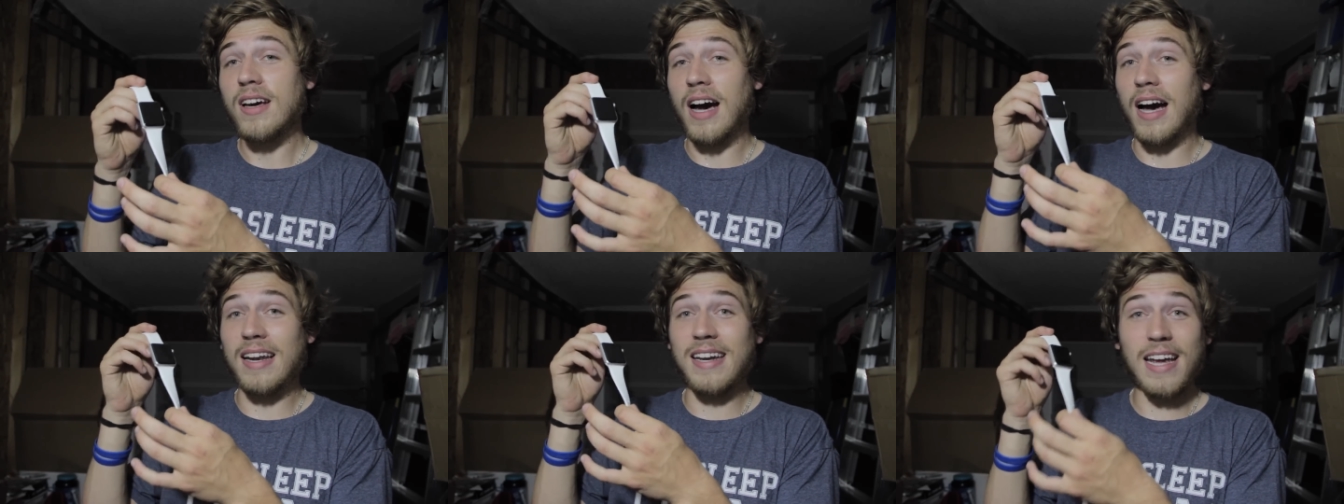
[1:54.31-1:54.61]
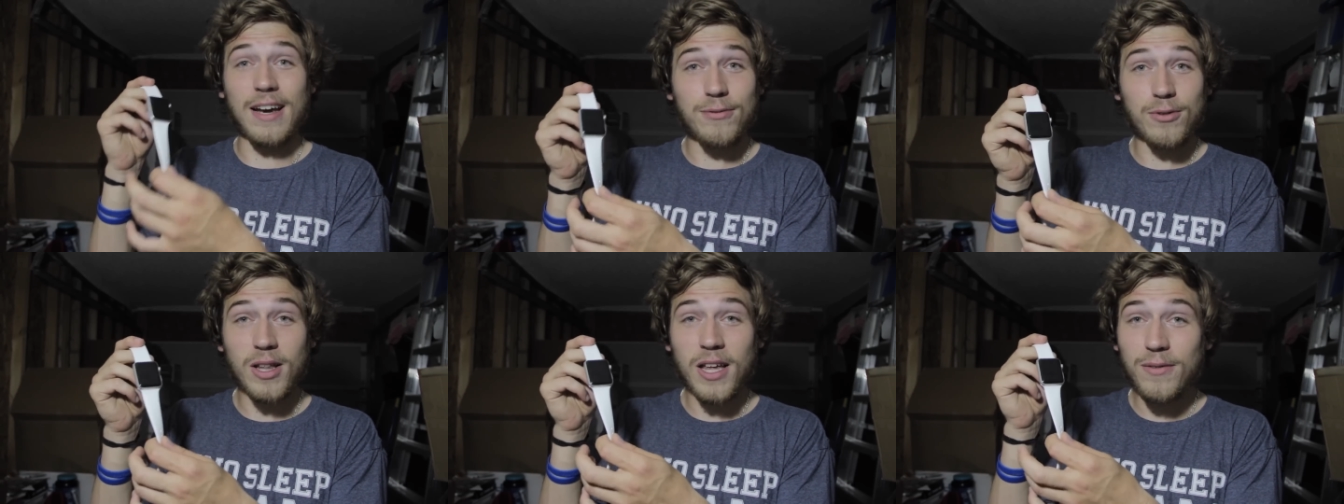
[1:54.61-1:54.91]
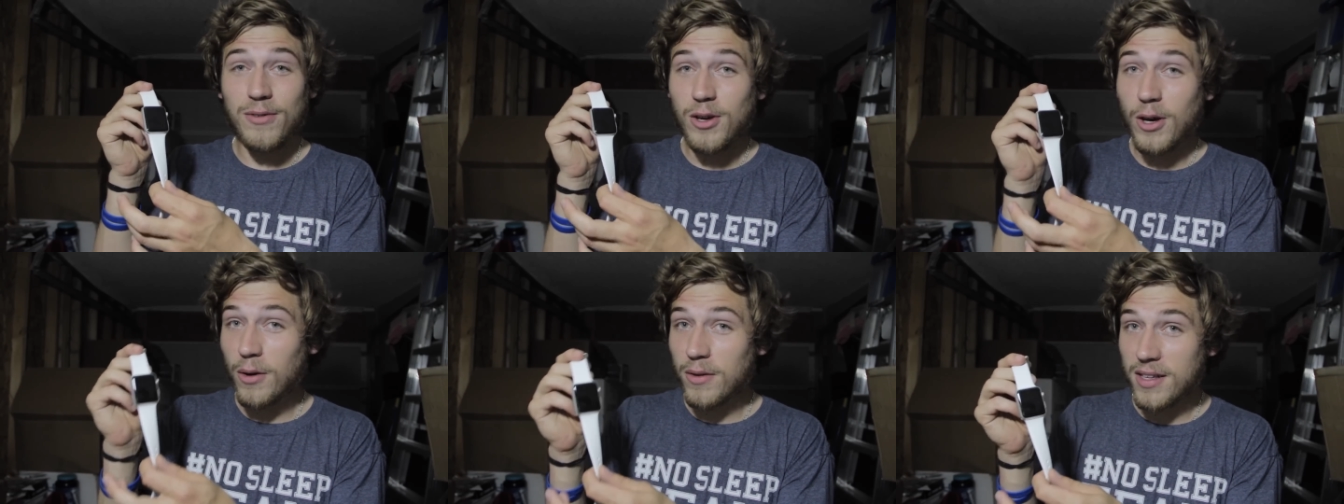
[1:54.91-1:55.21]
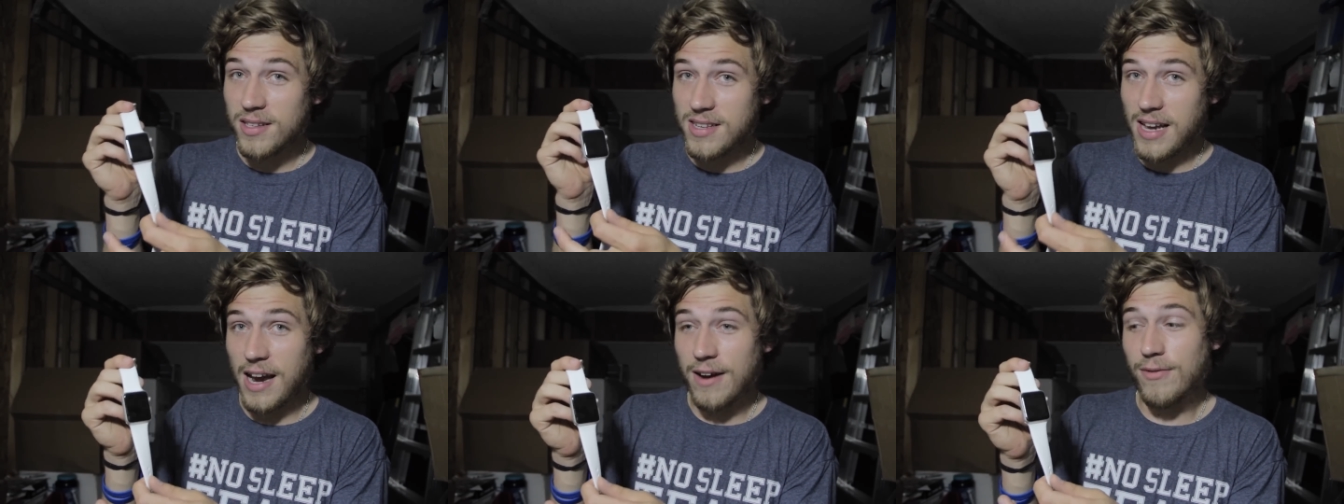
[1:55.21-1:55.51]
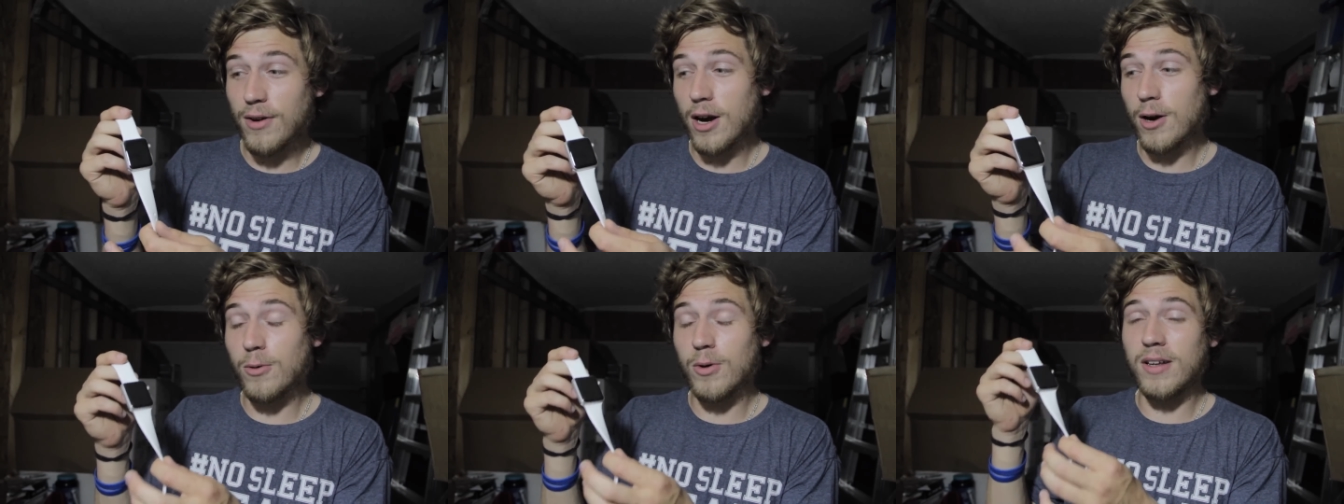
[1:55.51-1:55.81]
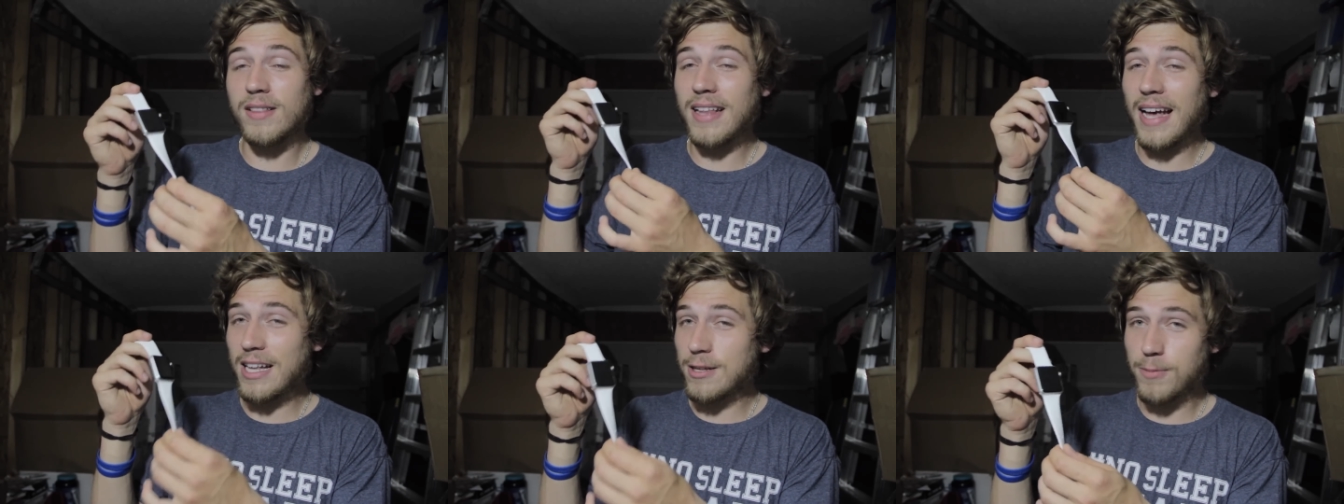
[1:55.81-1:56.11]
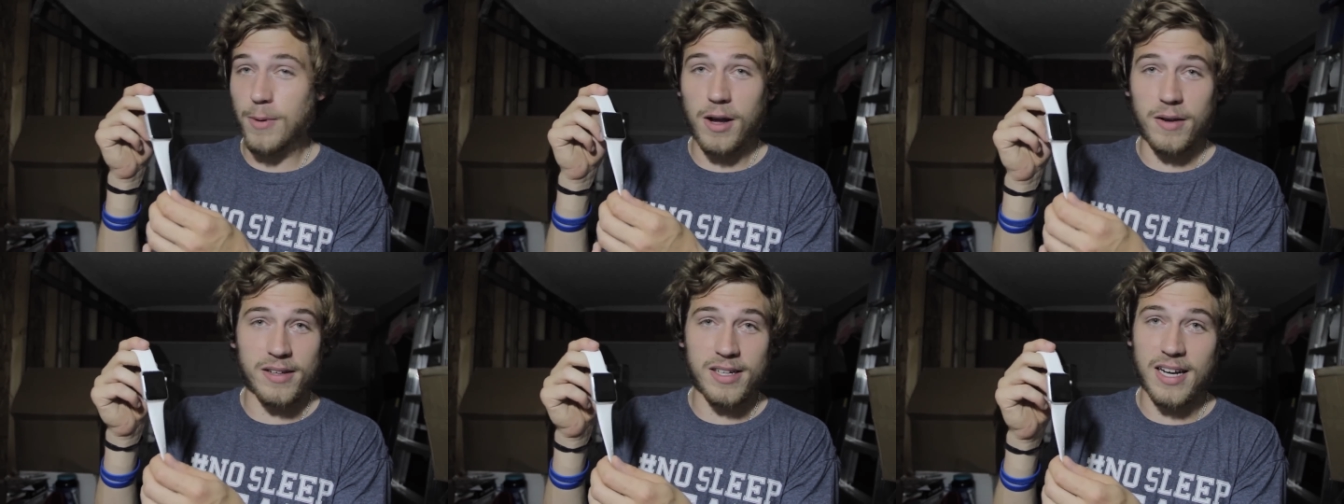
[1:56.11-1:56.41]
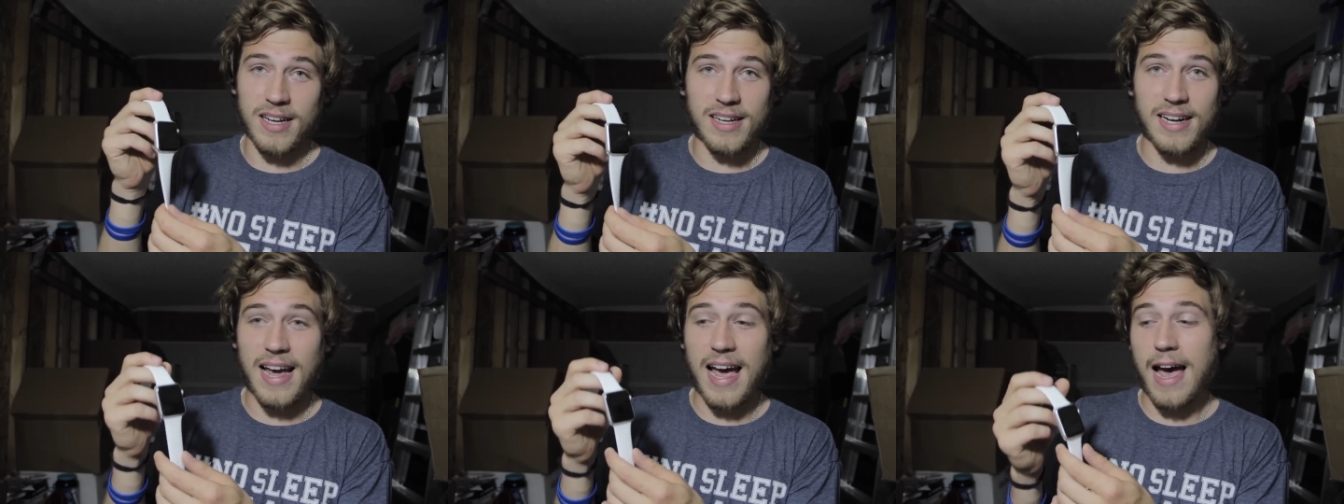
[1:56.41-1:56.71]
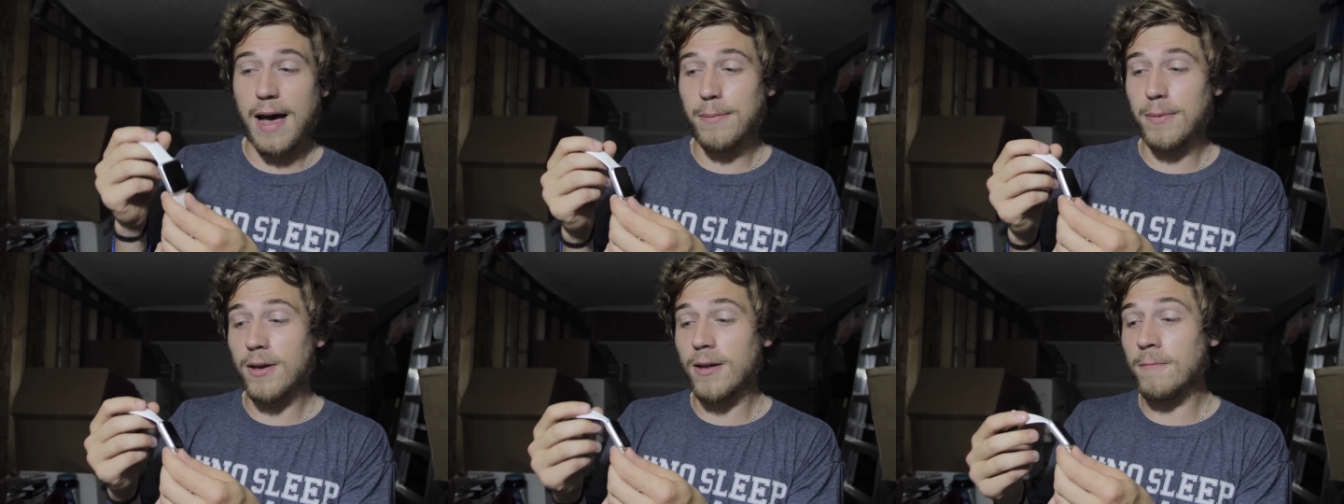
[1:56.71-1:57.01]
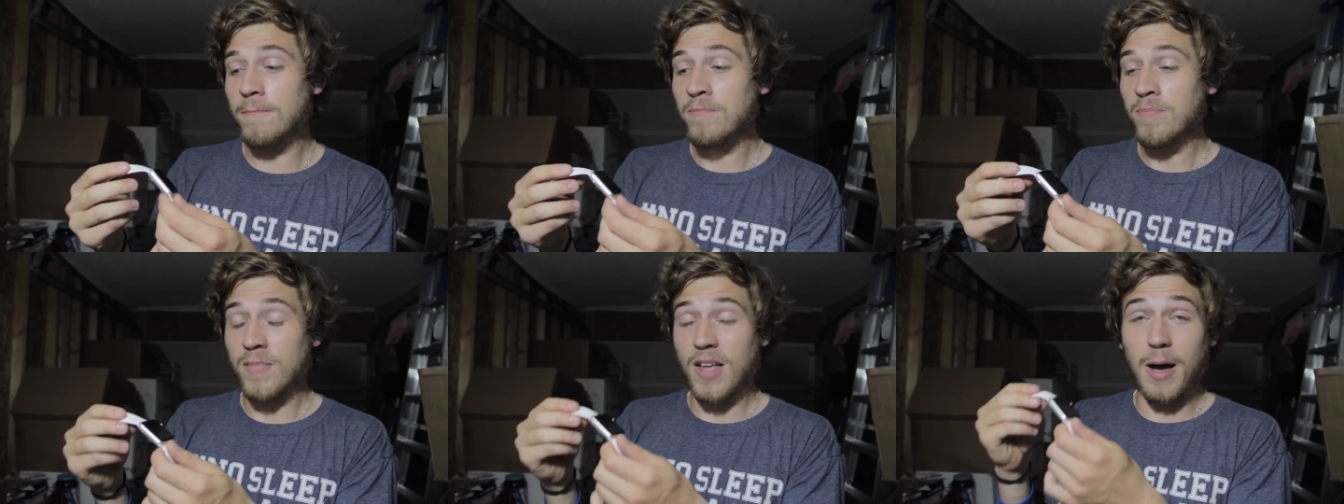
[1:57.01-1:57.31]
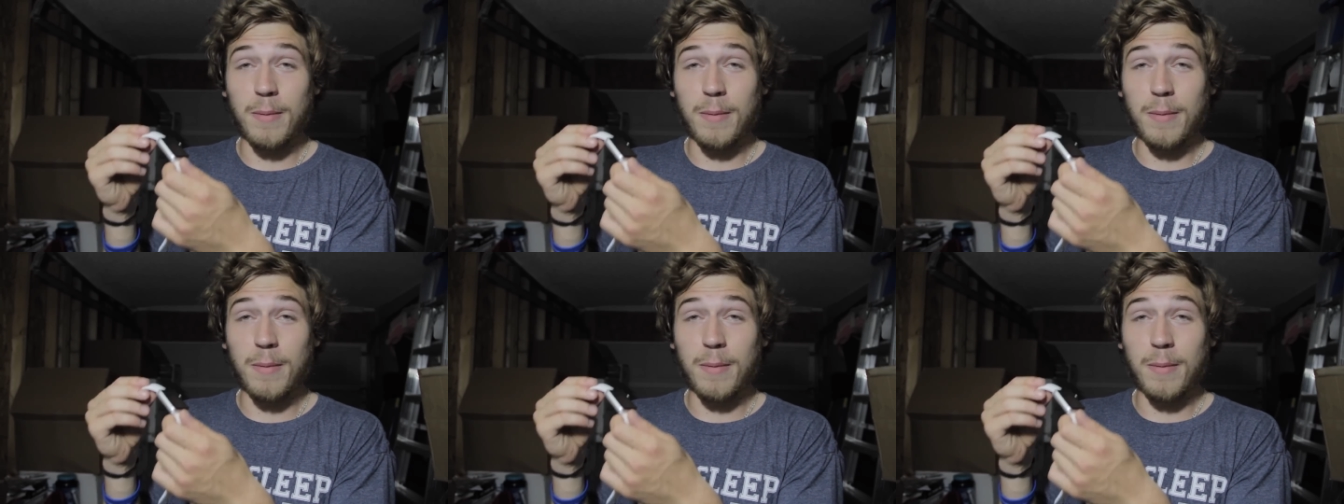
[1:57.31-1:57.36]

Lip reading: Definitely if you go the sapphire one, that's probably not going to happen.